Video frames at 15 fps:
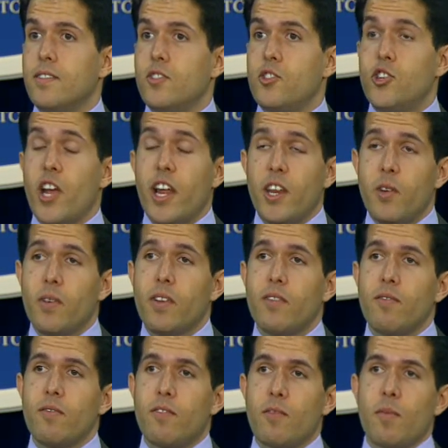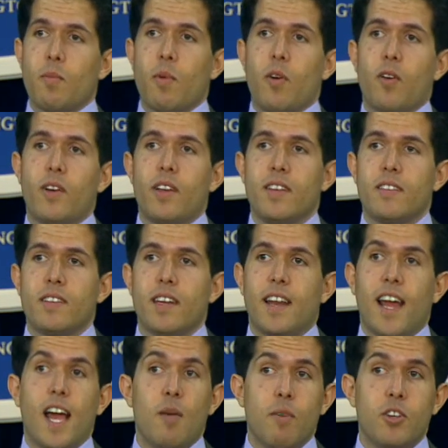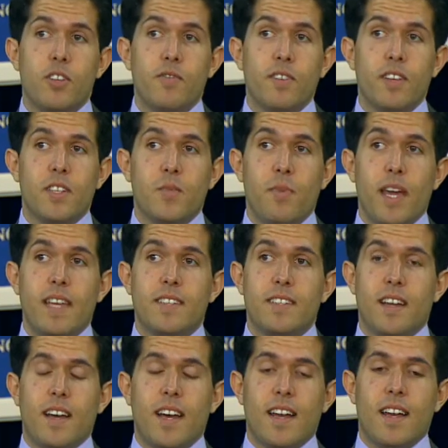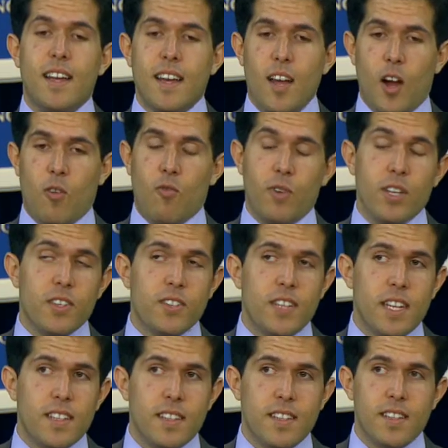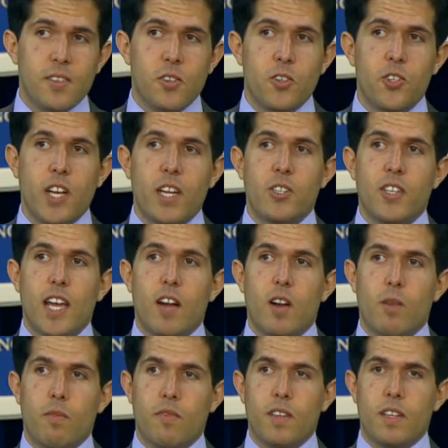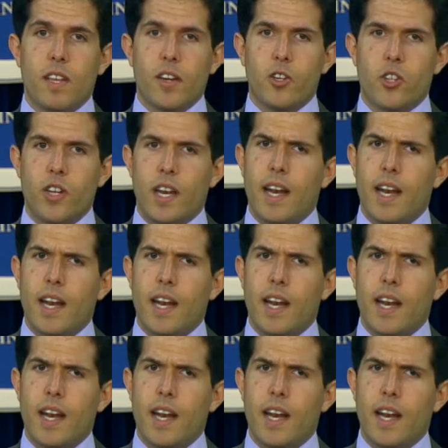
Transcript: genuine from the parties and how much of it is based on a real sense that this could change the outcome of the election,